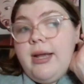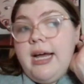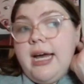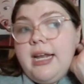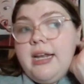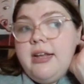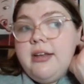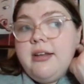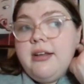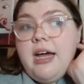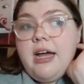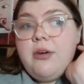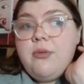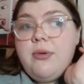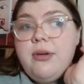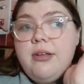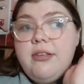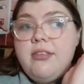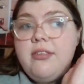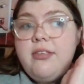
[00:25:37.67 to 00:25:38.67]
we got to kind of
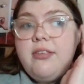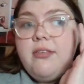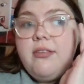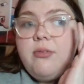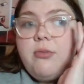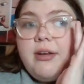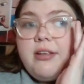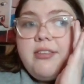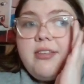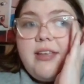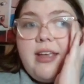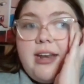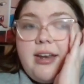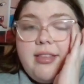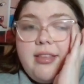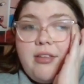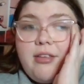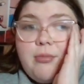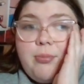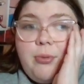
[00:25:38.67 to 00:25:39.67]
risk it at
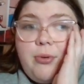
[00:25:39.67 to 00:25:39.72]
this